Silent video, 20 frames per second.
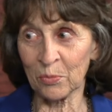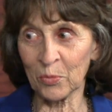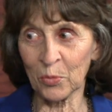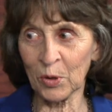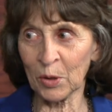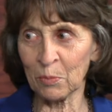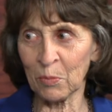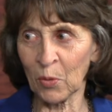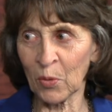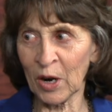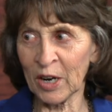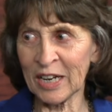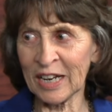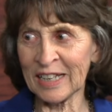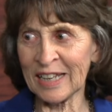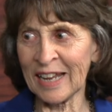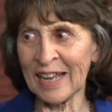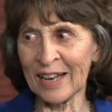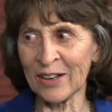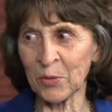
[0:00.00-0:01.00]
we're born
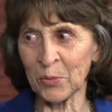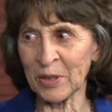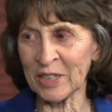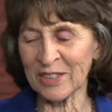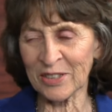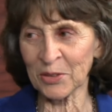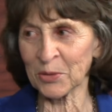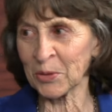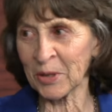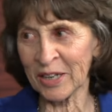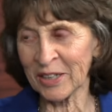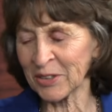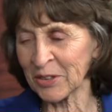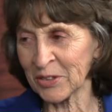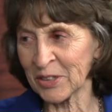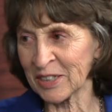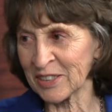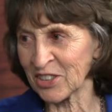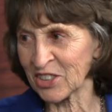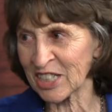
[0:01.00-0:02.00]
again and we
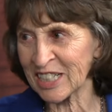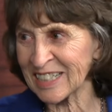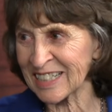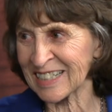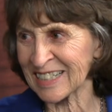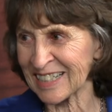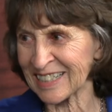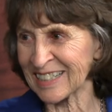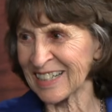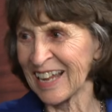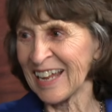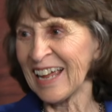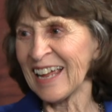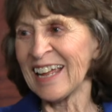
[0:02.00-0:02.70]
surrender to Jesus.